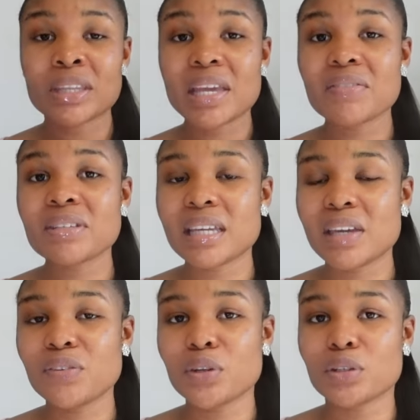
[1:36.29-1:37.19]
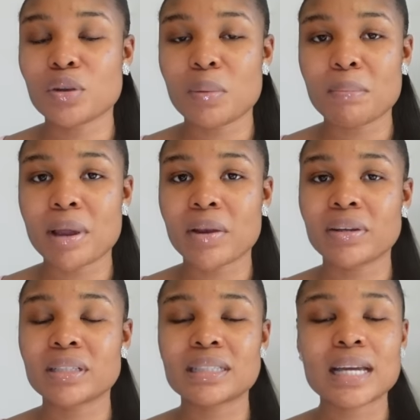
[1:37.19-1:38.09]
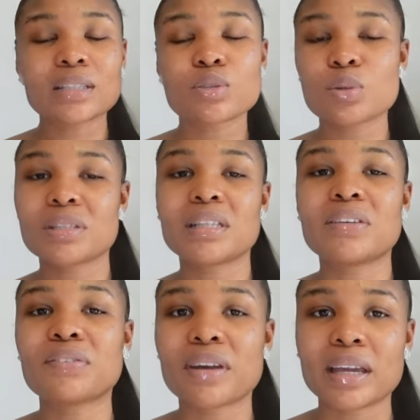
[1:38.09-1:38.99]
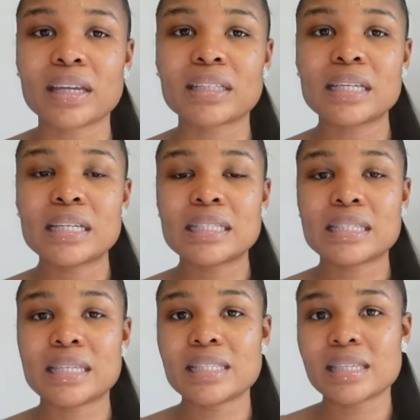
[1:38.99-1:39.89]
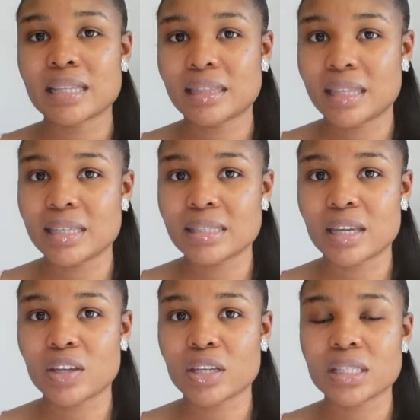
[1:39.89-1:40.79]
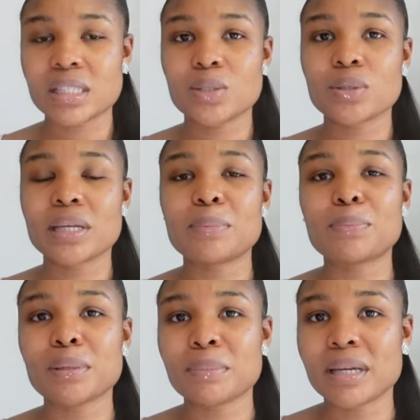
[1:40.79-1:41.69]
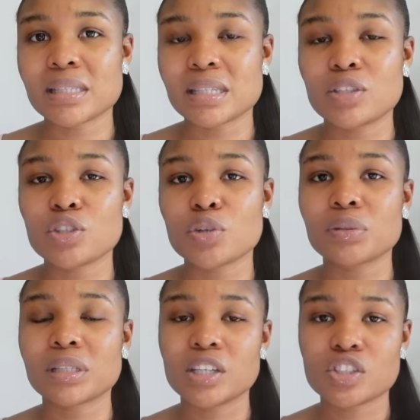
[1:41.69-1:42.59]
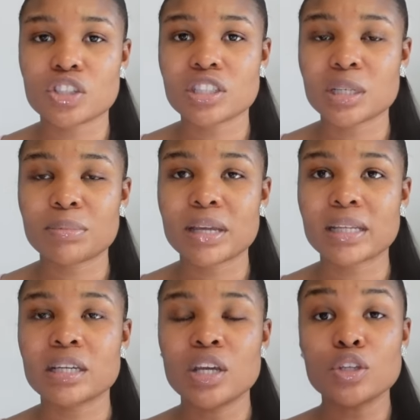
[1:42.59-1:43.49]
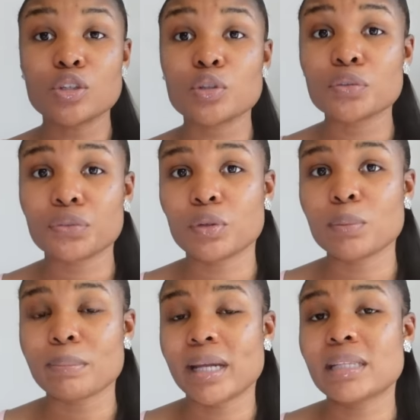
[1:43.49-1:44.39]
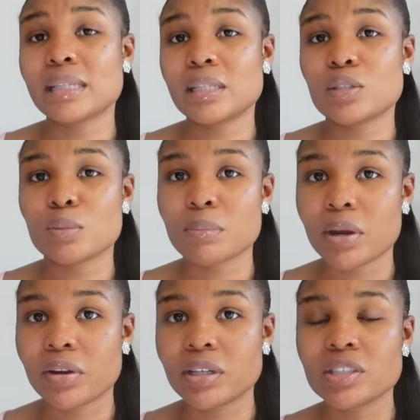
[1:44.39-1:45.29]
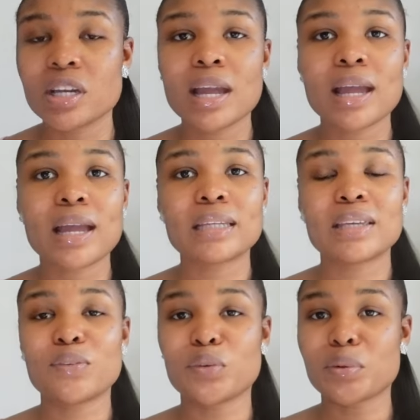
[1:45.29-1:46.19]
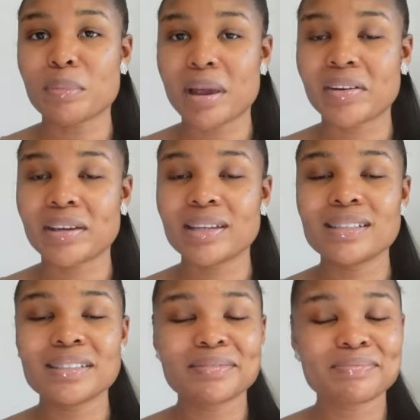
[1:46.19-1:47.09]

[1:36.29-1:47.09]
Even if you're not married, that's totally fine. These are things that you can still implement in your relationship that you feel might lead to marriage. And if you're married,